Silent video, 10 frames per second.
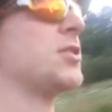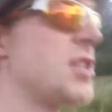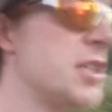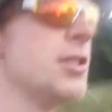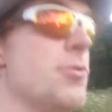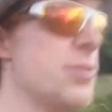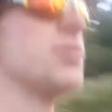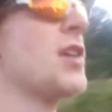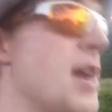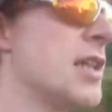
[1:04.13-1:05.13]
to
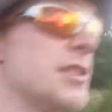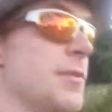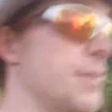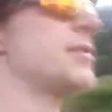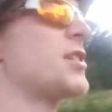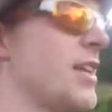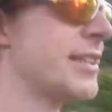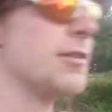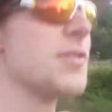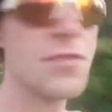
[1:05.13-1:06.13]
use, to select
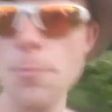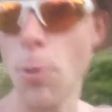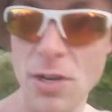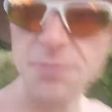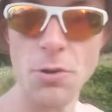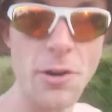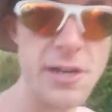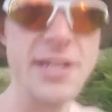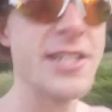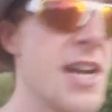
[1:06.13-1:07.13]
those viewpoints where it
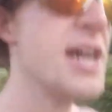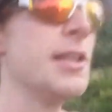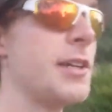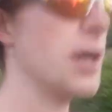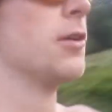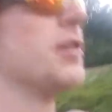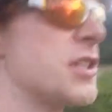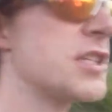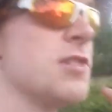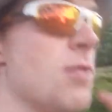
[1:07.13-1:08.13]
is The
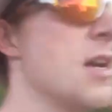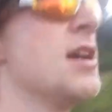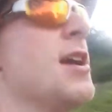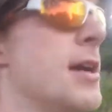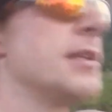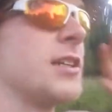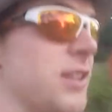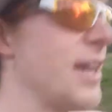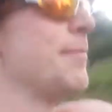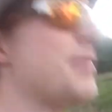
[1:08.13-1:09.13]
courage to
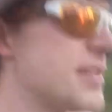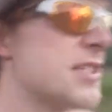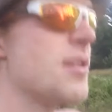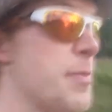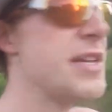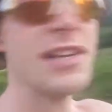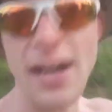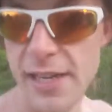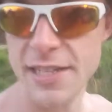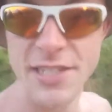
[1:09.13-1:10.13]
claim things the being
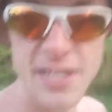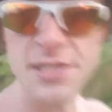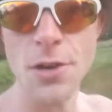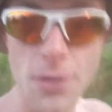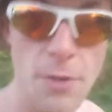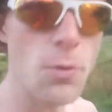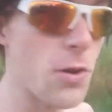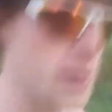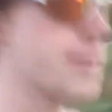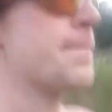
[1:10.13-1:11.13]
not yet seen as though they were.